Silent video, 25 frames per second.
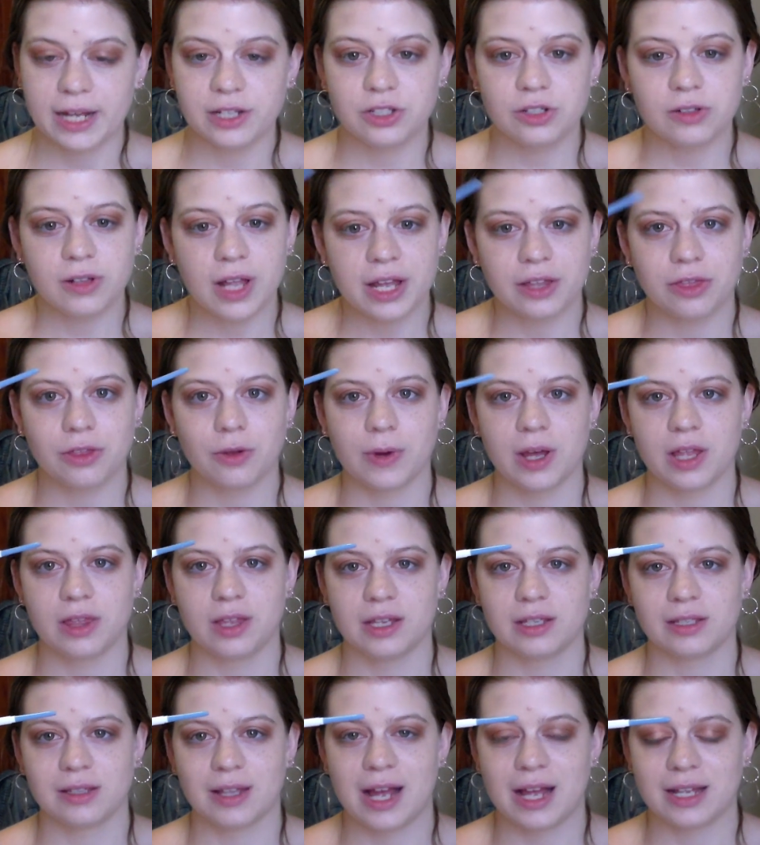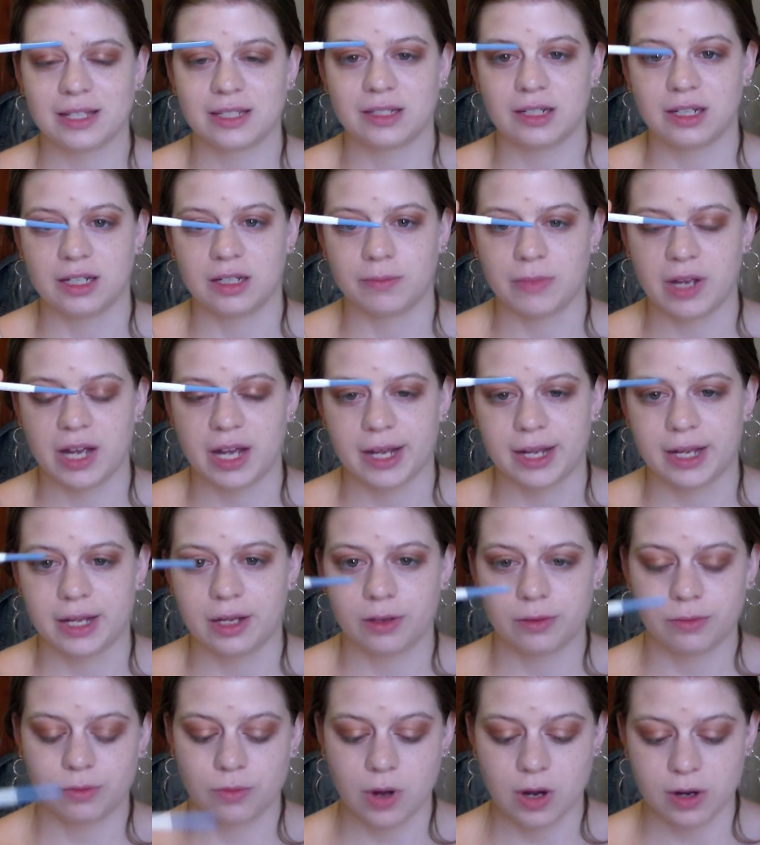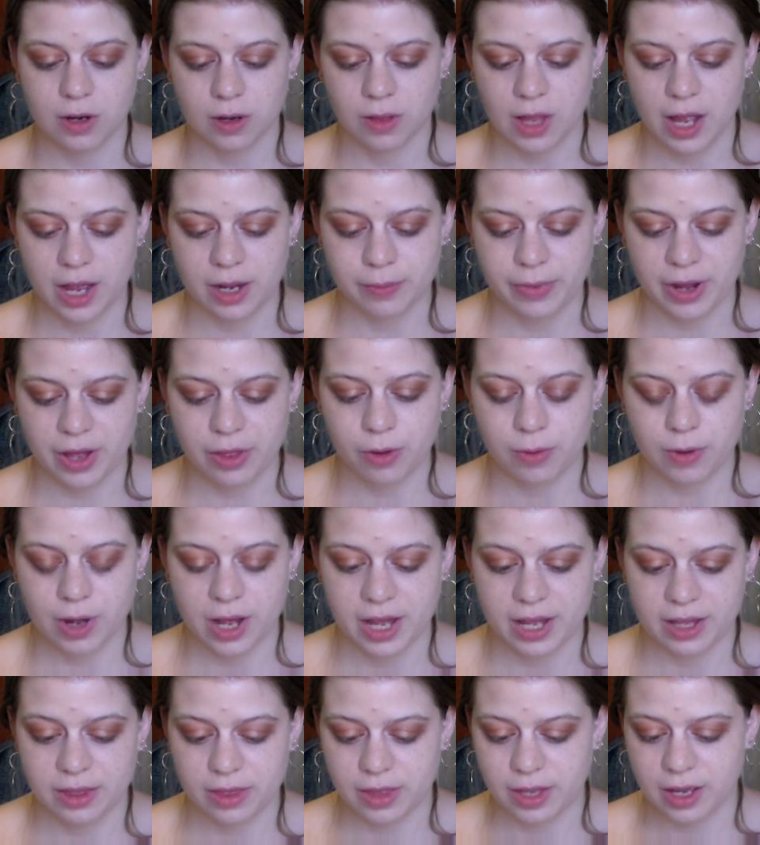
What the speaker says: I do like the way these last in my waterline, by the way.